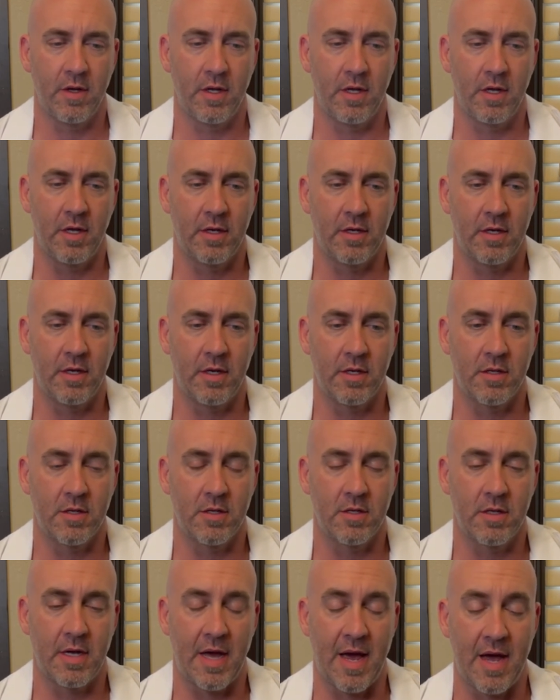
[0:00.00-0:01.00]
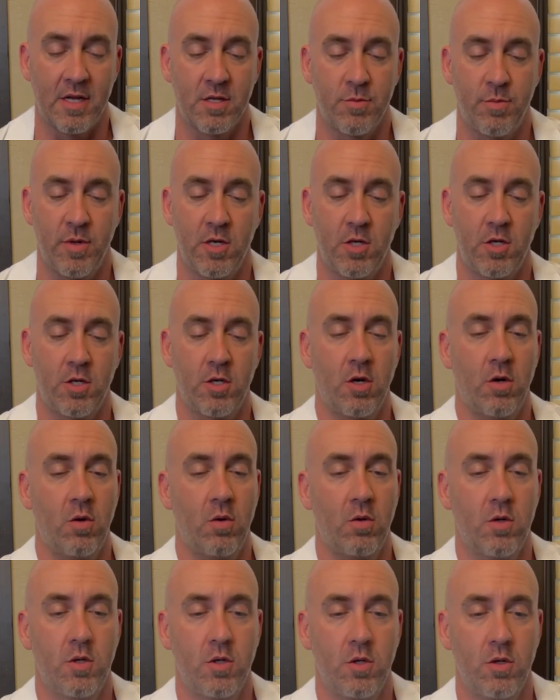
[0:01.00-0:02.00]
It has been
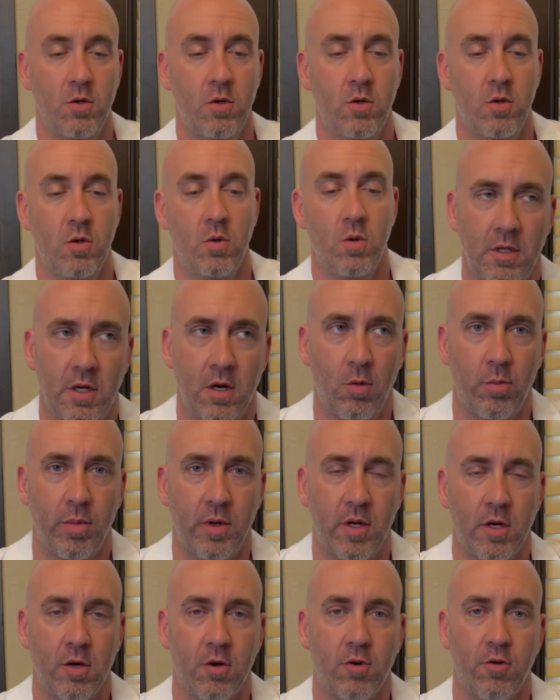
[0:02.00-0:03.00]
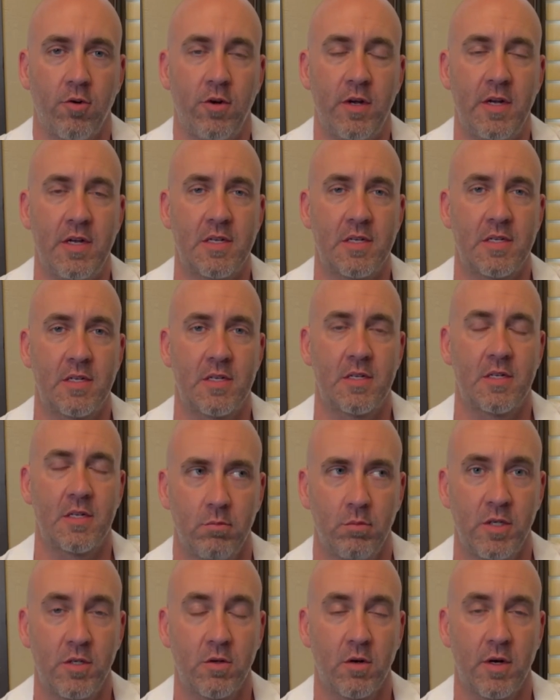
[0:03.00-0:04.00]
shown to help increase
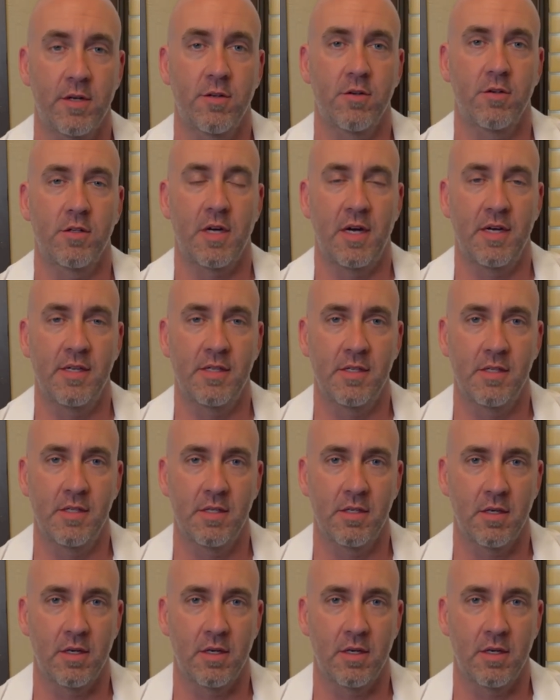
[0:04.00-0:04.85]
mental exercises,